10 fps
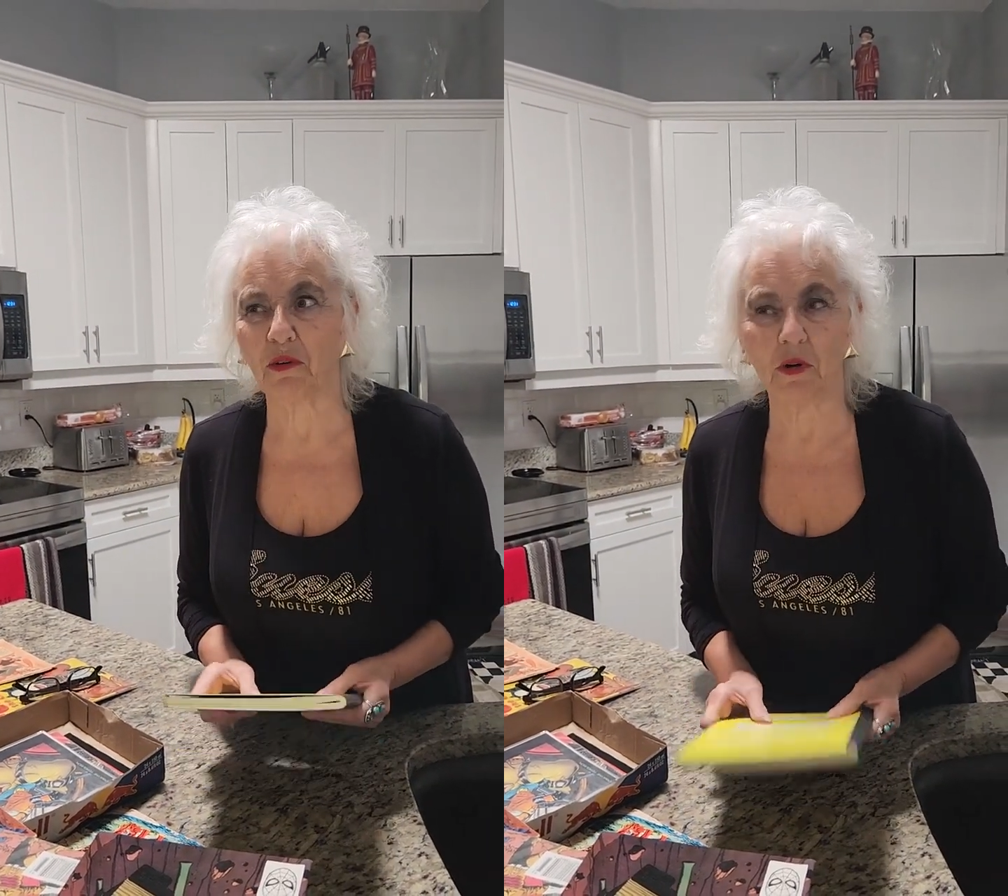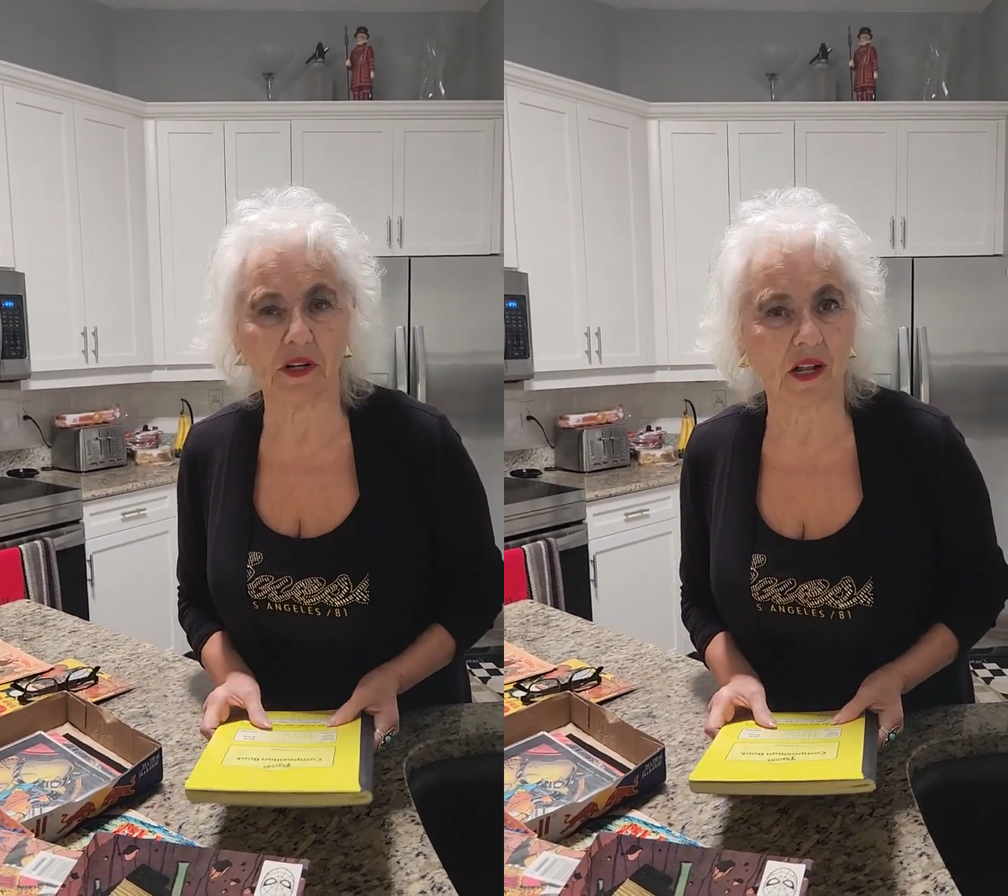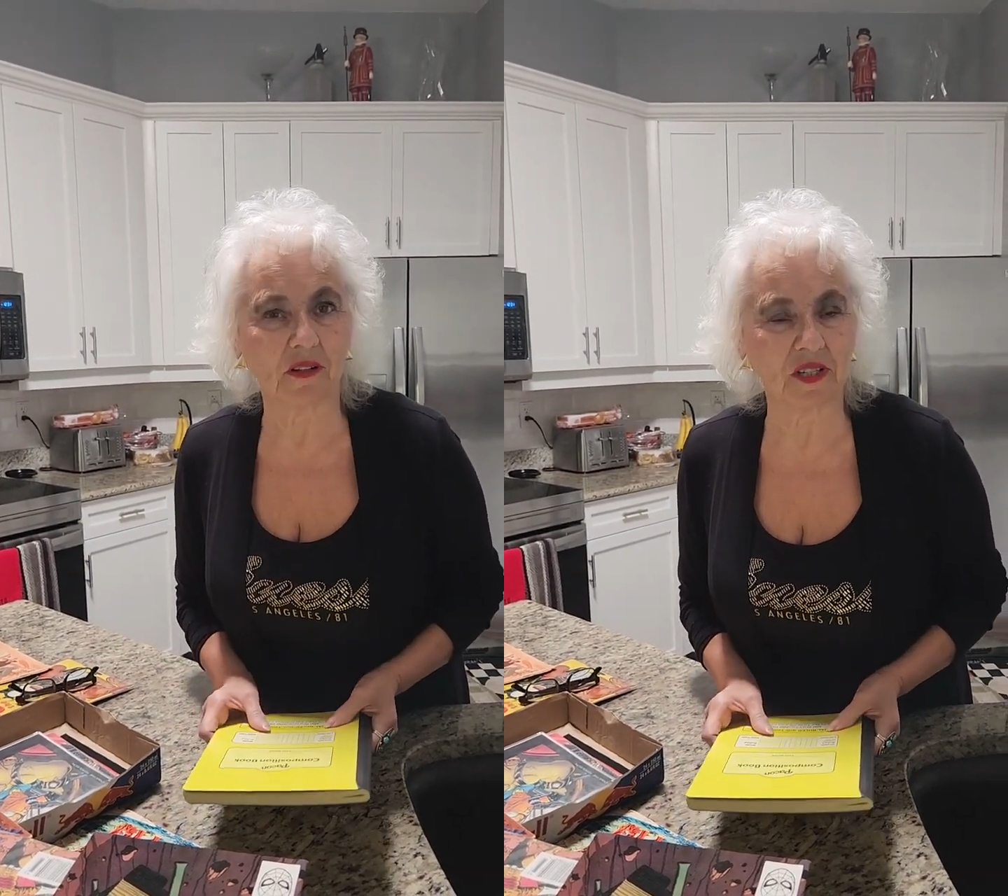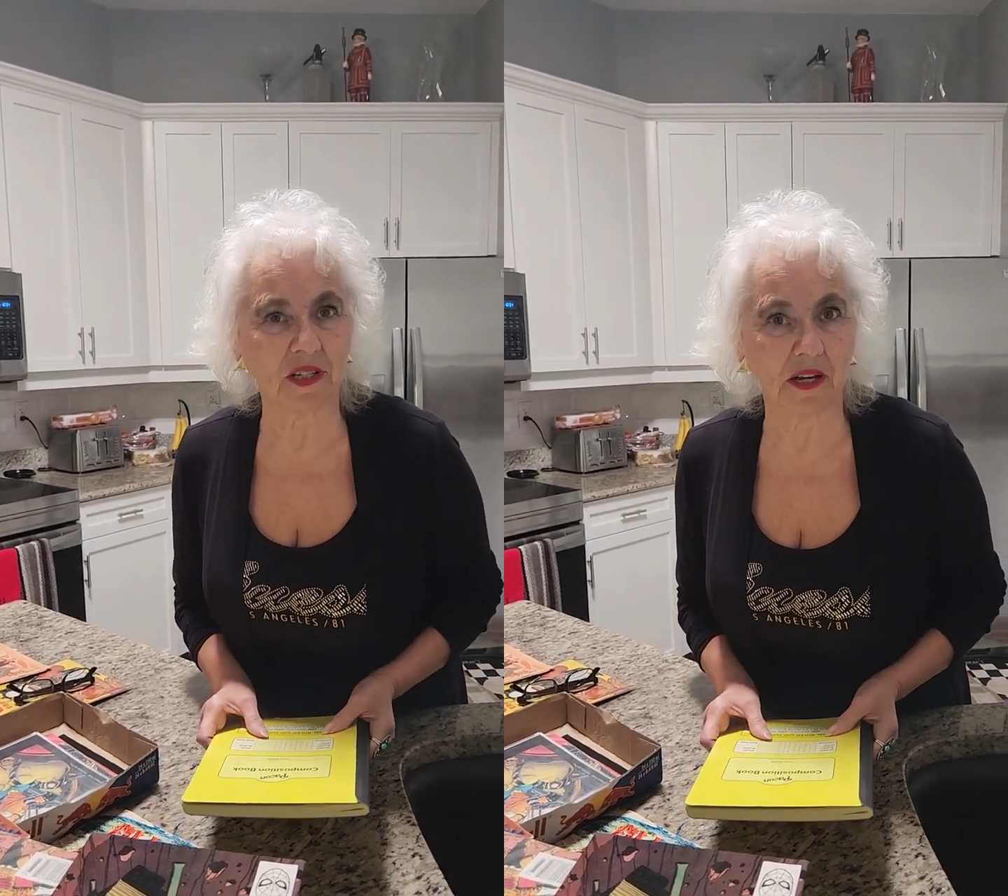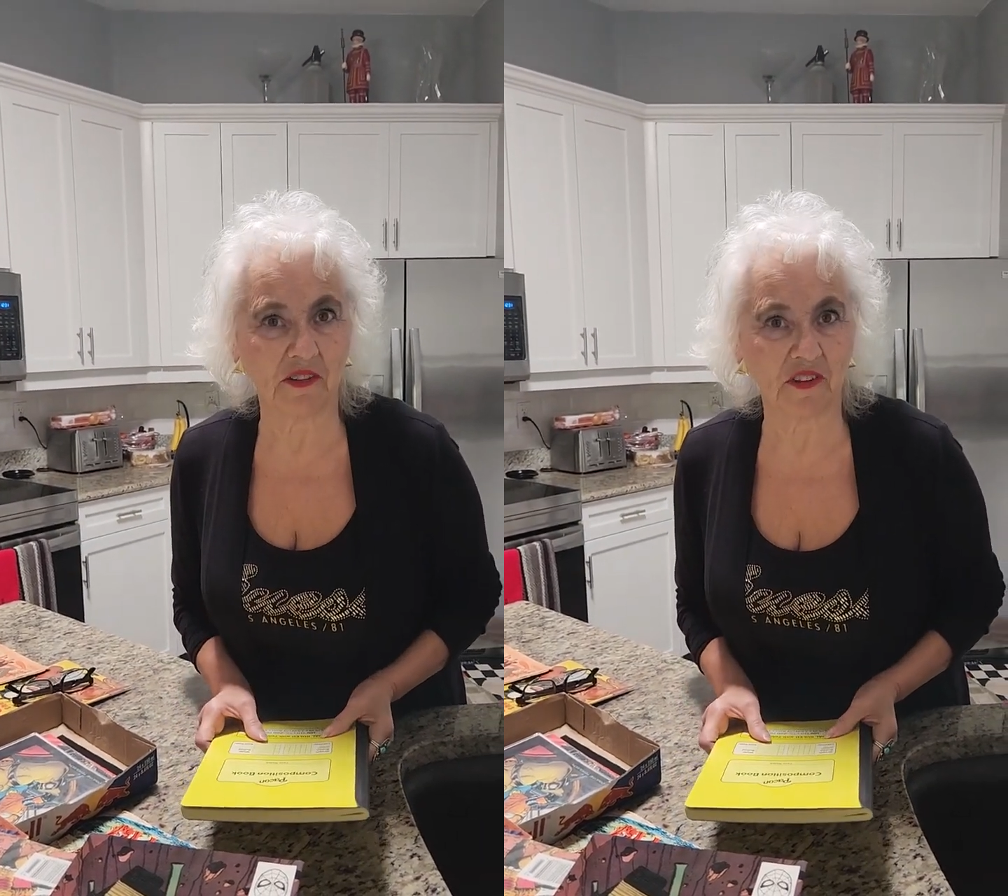
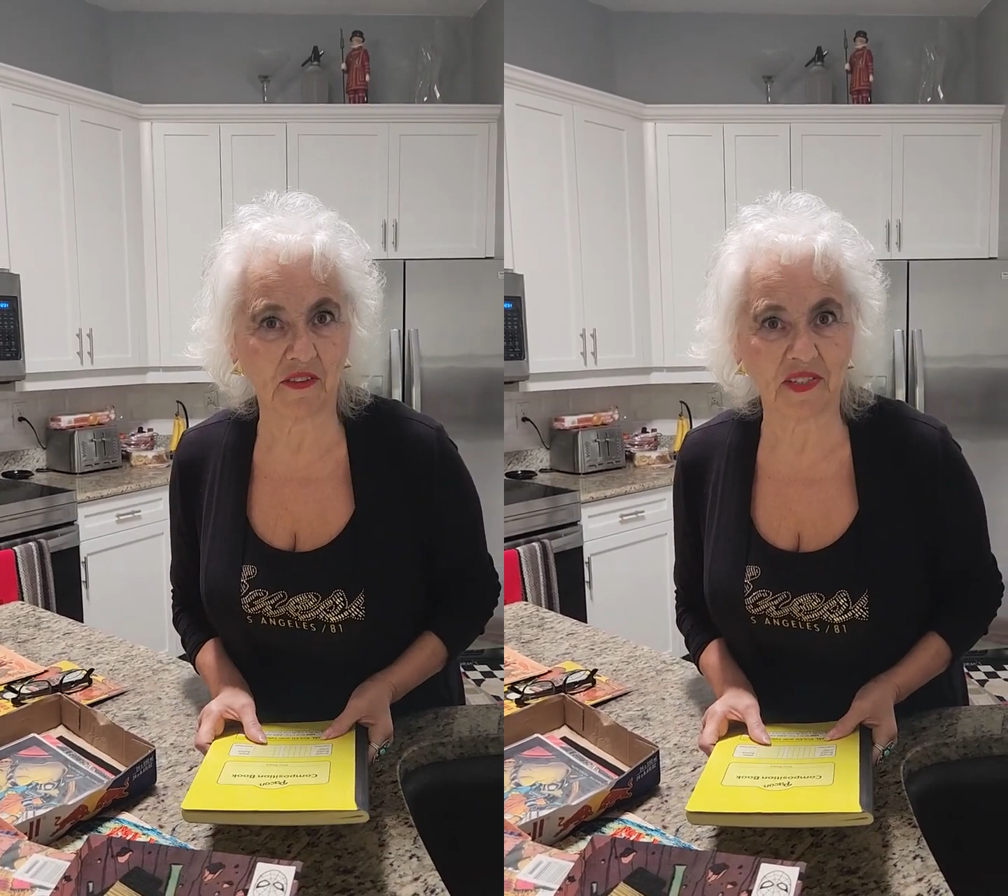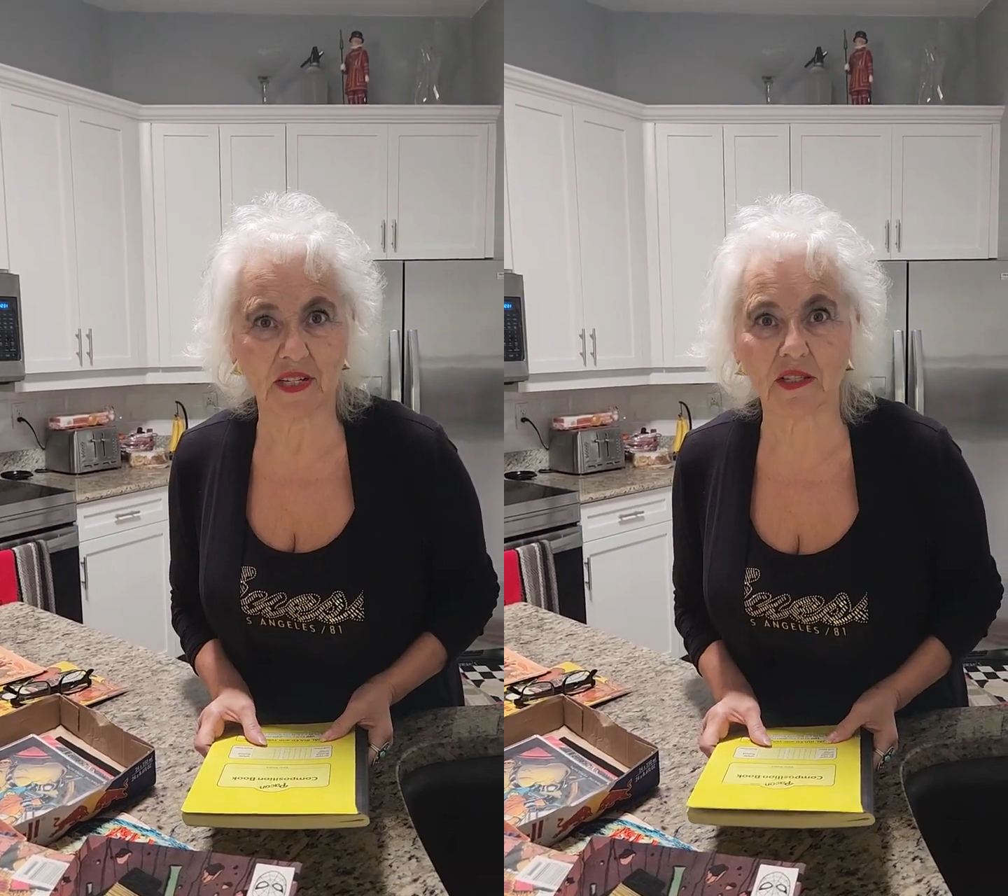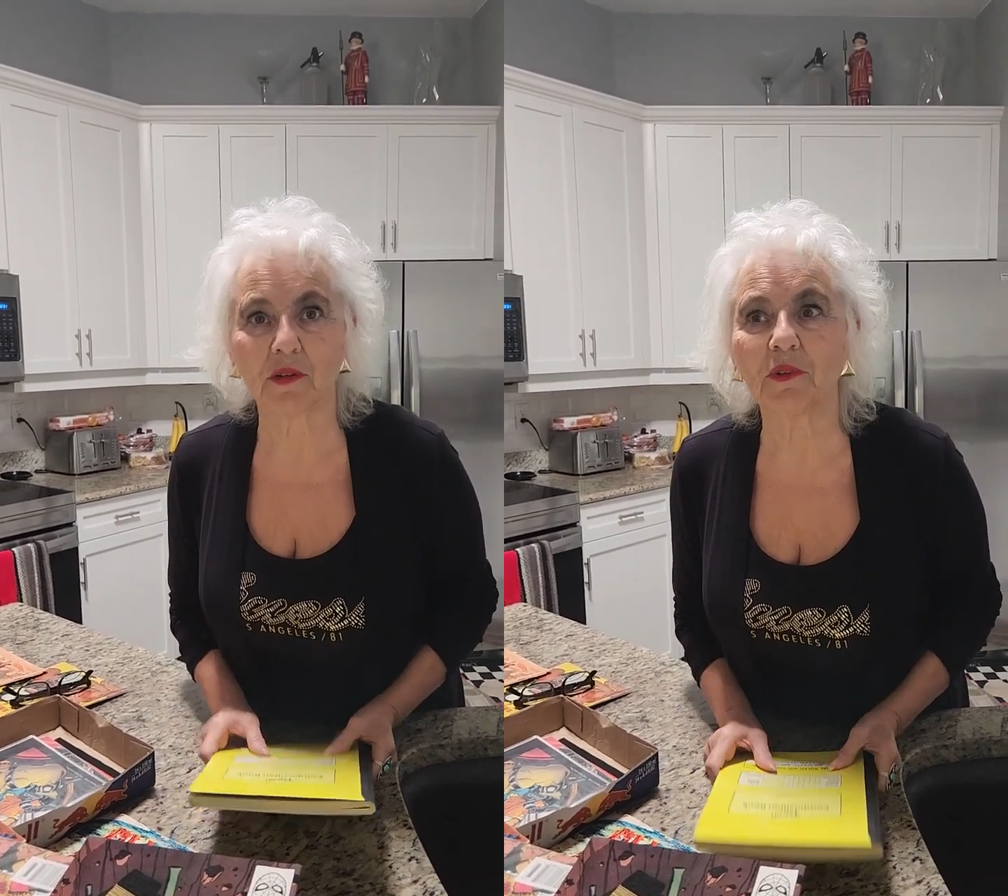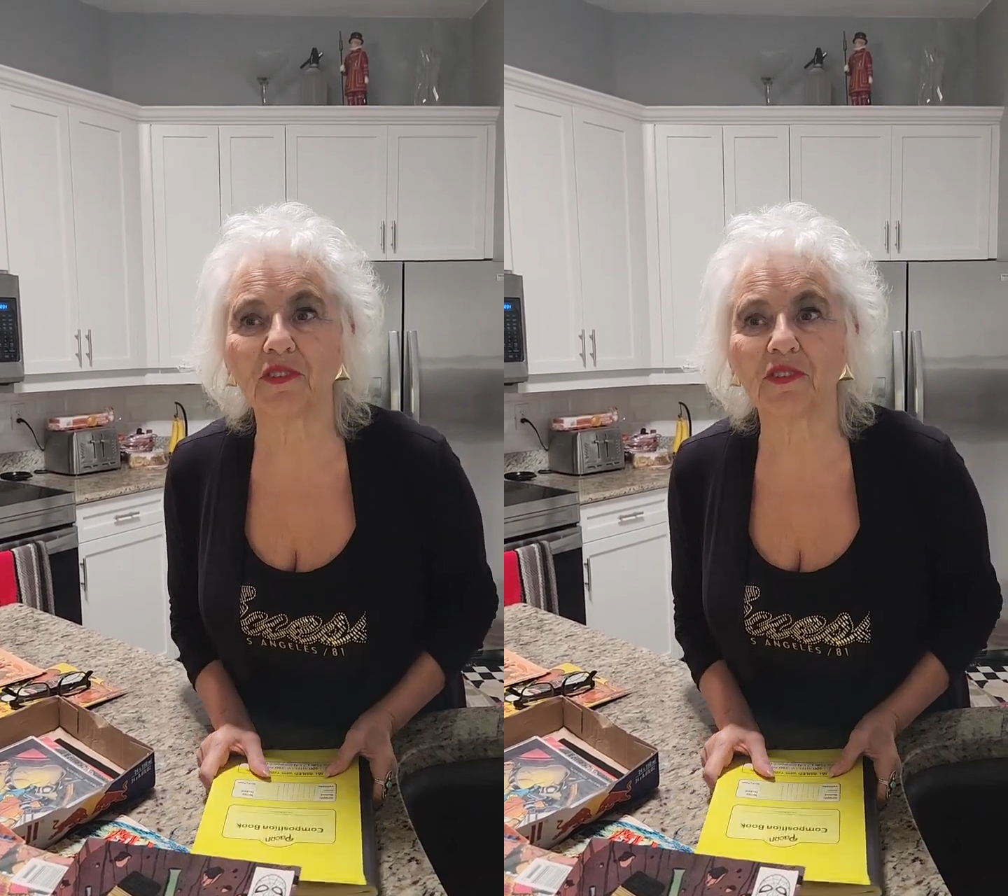$4.95